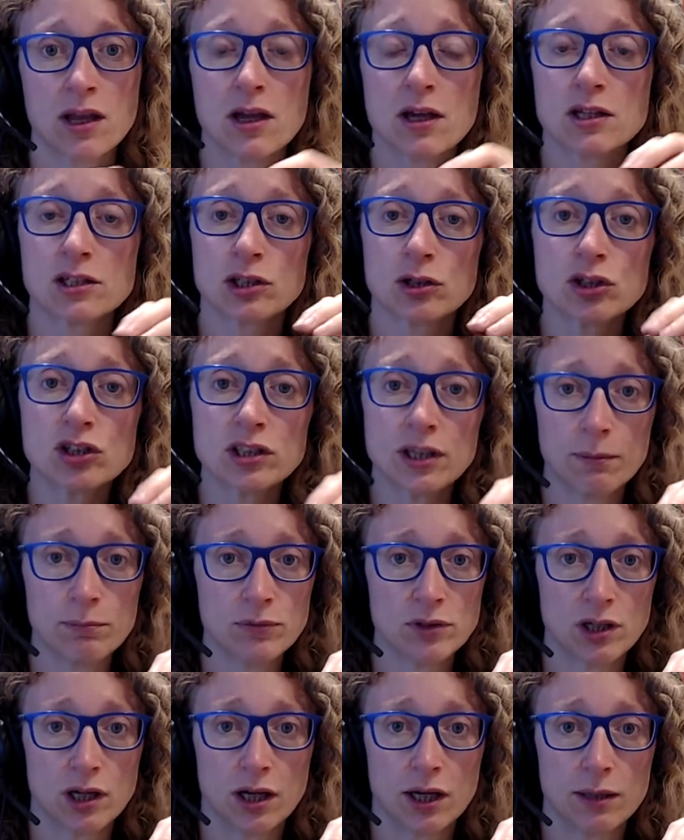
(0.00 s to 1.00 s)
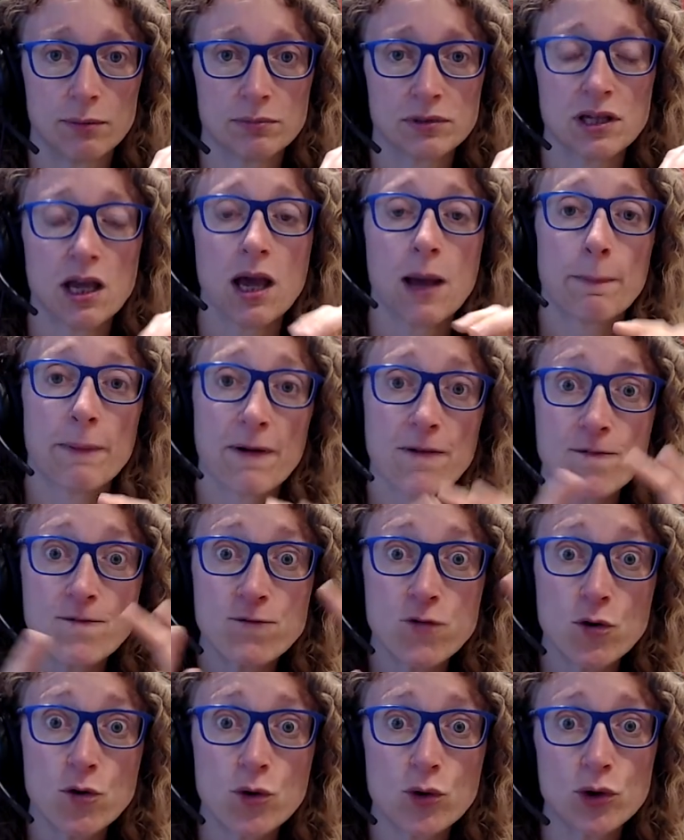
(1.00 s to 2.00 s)
So sometimes by
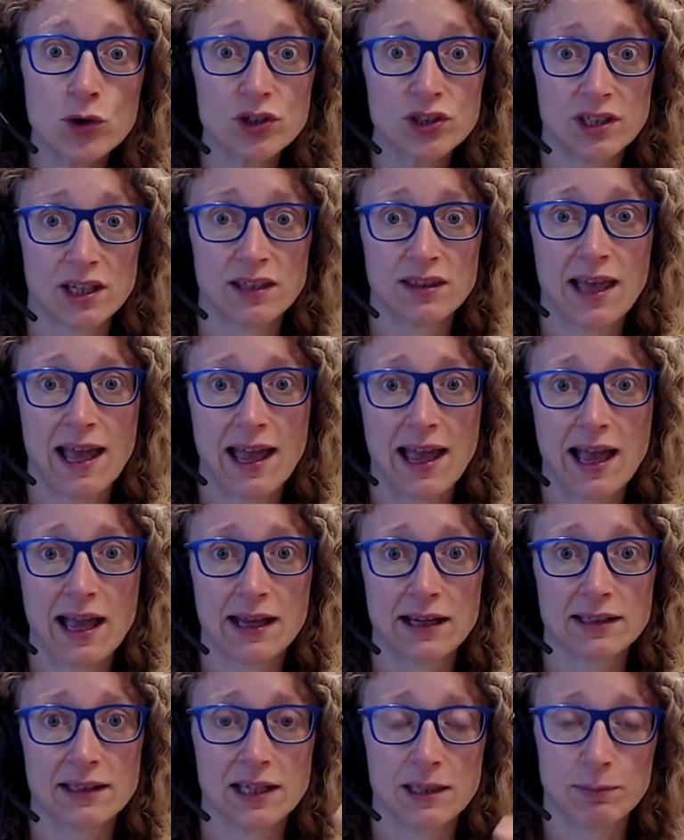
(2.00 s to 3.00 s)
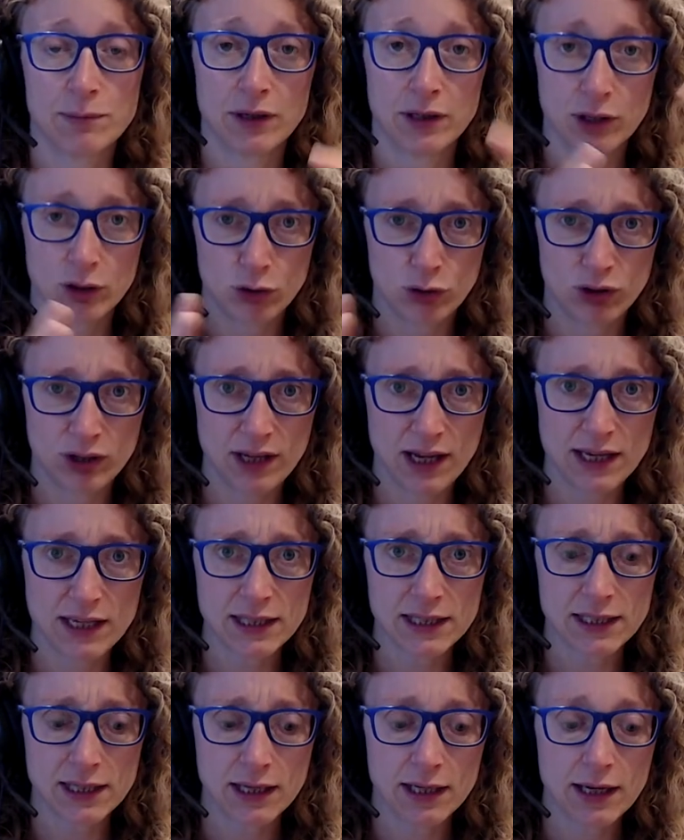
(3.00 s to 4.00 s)
forcing that access, by
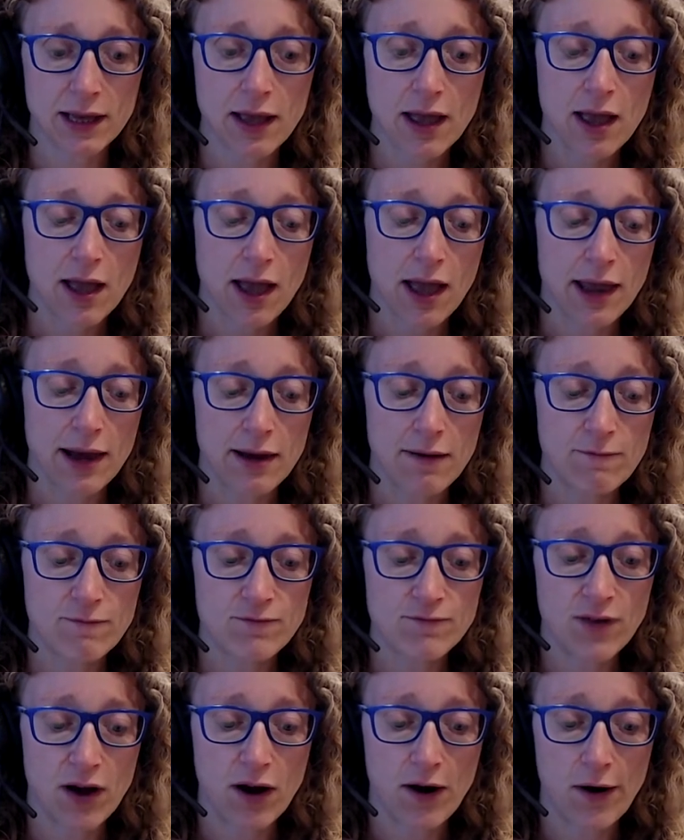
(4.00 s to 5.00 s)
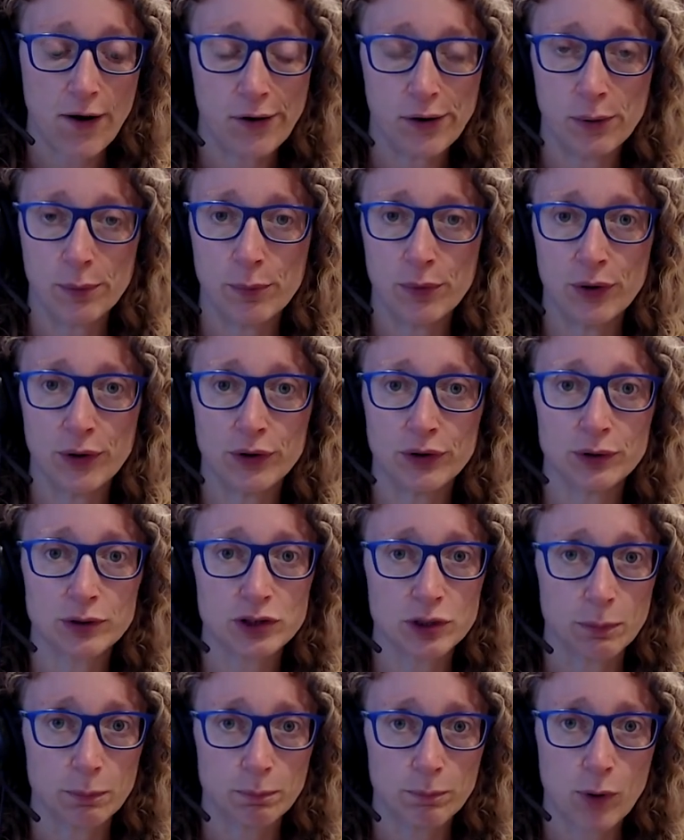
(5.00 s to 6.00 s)
creating an environment,
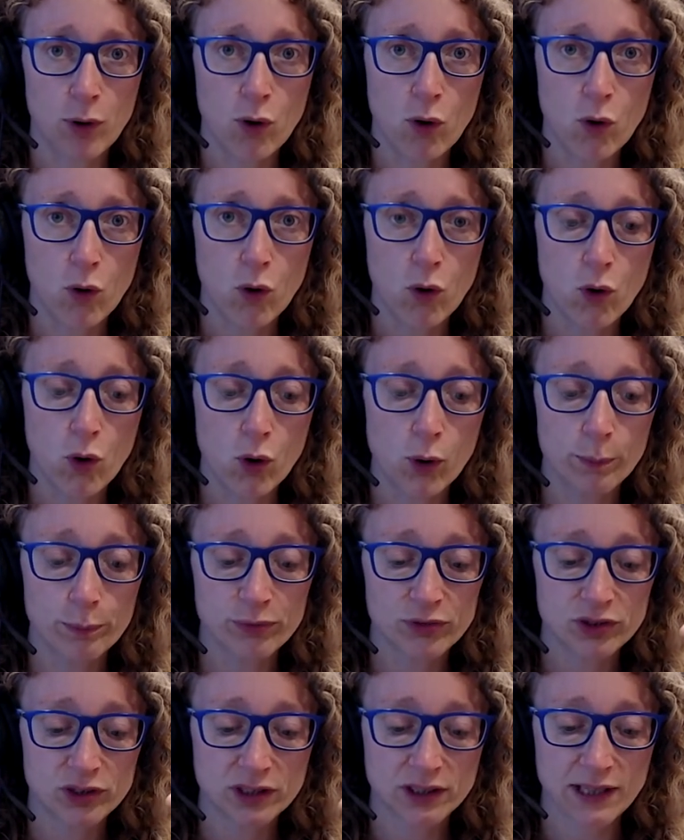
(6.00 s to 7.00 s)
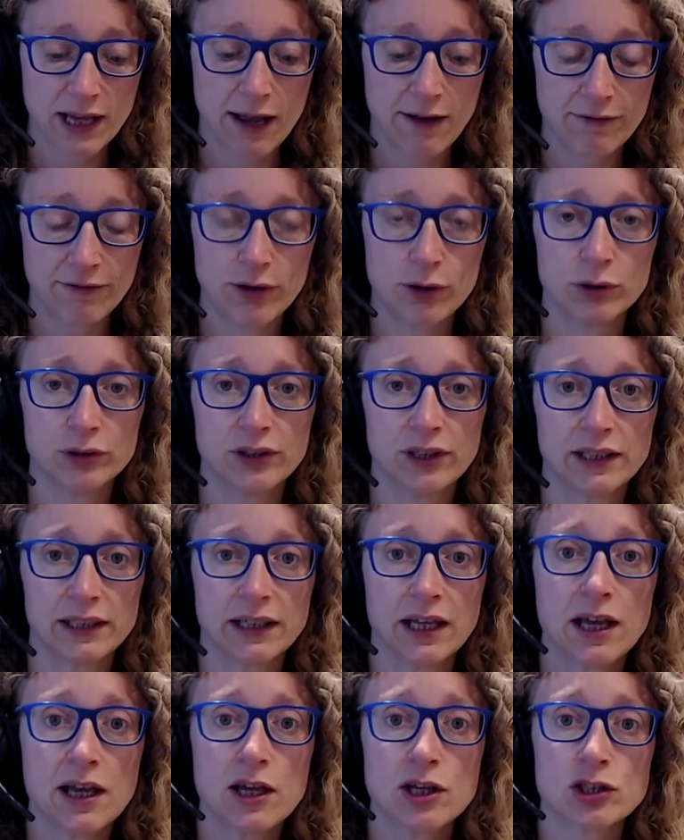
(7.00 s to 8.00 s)
support, scaffolding,
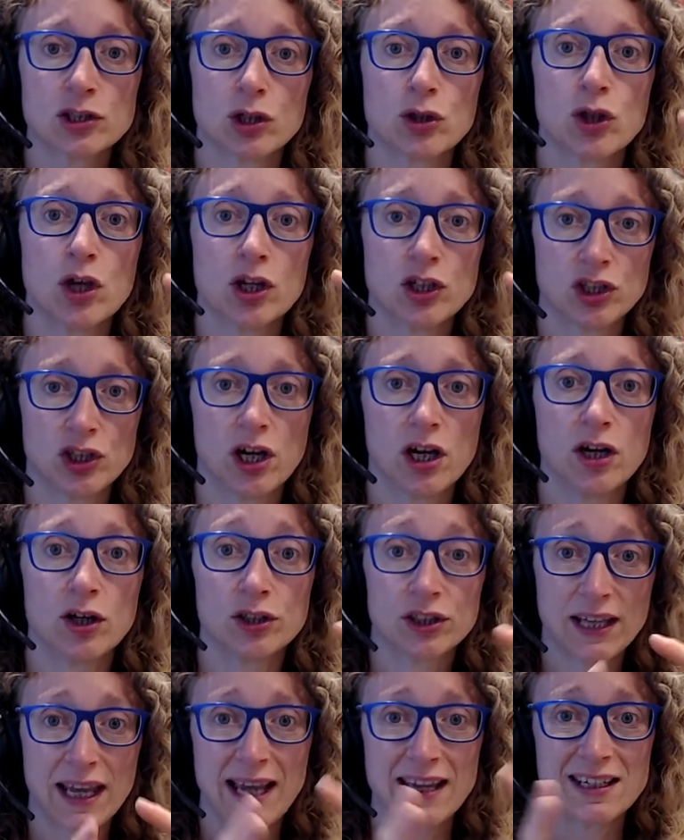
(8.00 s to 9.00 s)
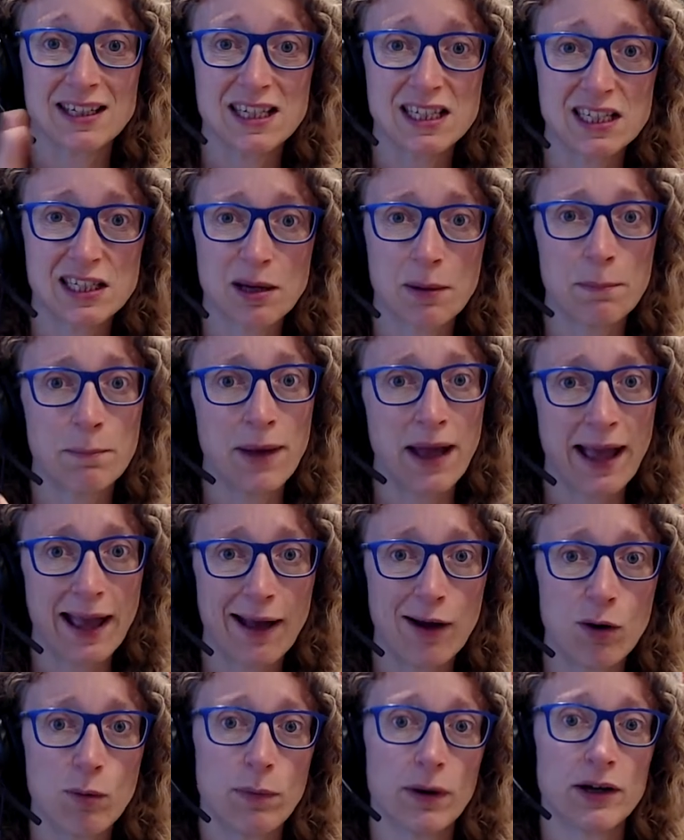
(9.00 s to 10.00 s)
so that a child can
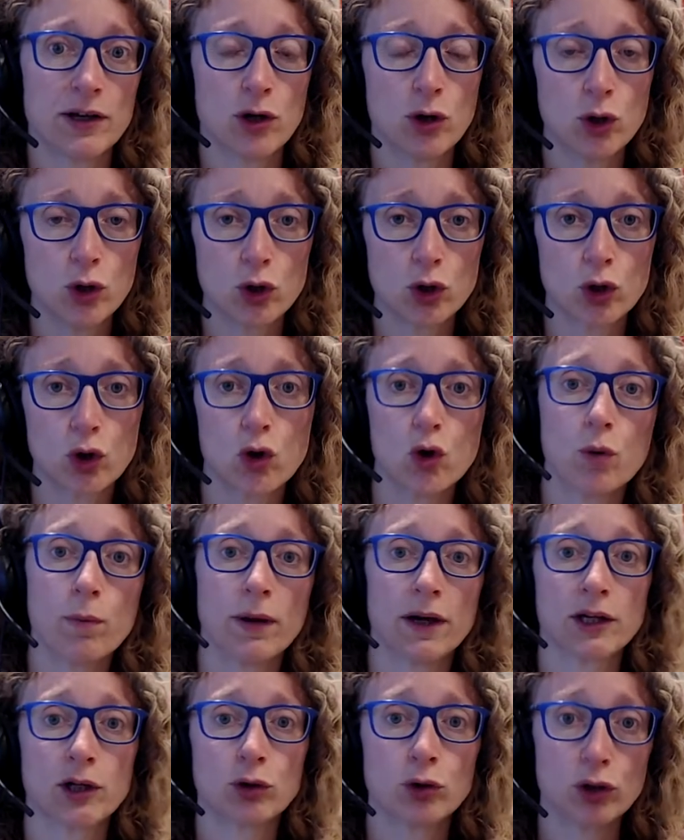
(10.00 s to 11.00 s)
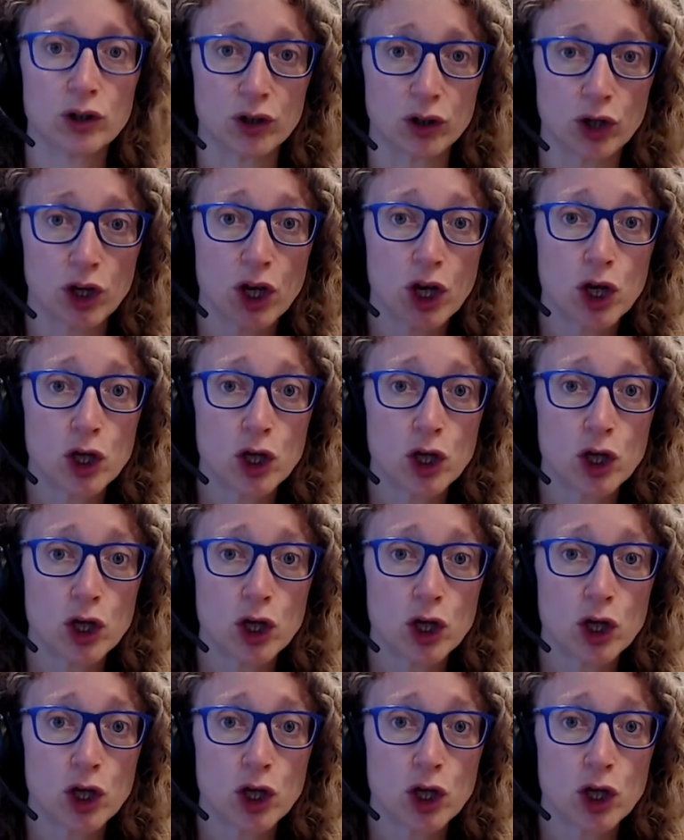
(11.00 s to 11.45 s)
somehow, by hook or by crook,